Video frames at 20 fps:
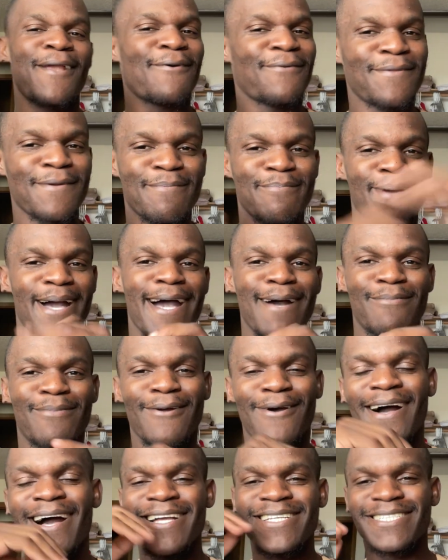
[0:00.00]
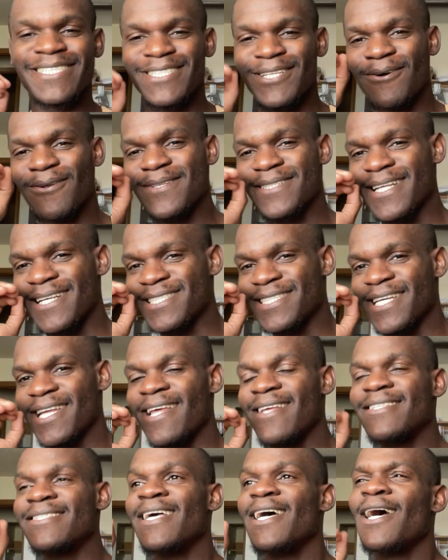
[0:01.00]
off the bat, bro, I just noticed that shit
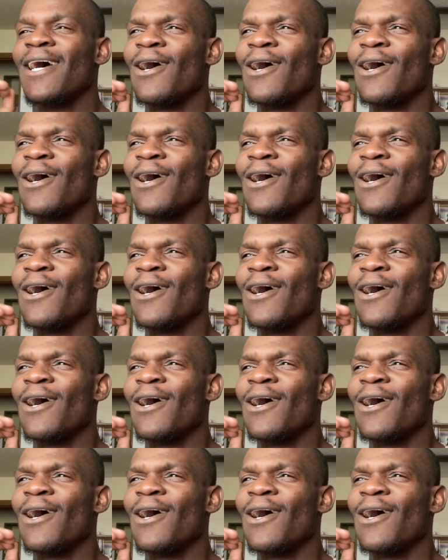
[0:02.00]
is,